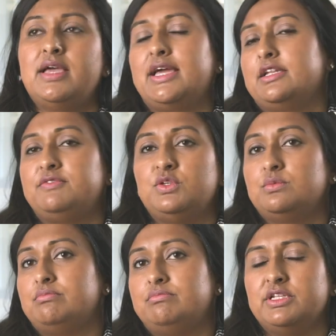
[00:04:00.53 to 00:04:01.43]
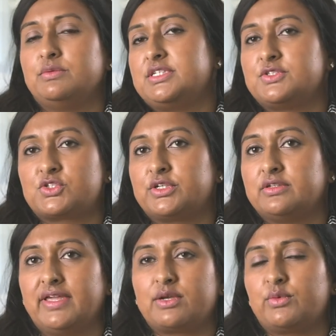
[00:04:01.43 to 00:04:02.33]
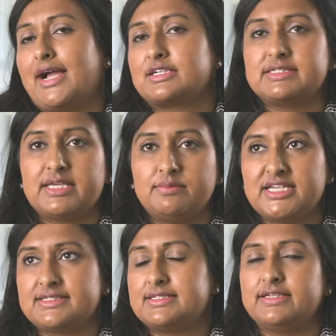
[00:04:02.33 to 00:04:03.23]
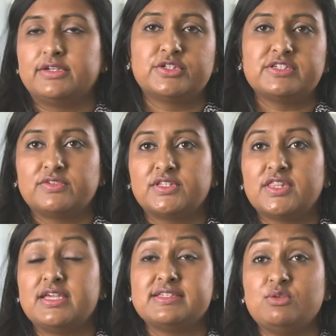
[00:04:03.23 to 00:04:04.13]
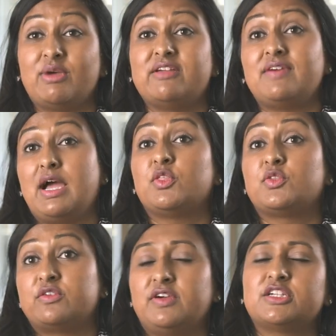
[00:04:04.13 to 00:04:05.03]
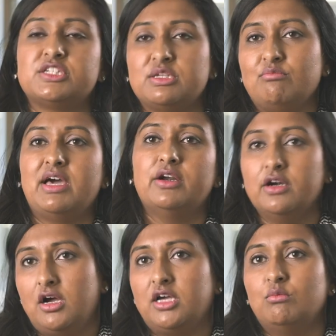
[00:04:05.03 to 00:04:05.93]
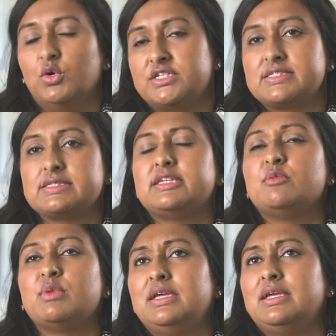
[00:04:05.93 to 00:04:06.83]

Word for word: and if you you know did certain like reaction time testing or different things, you might find that they're functioning better on more sleep.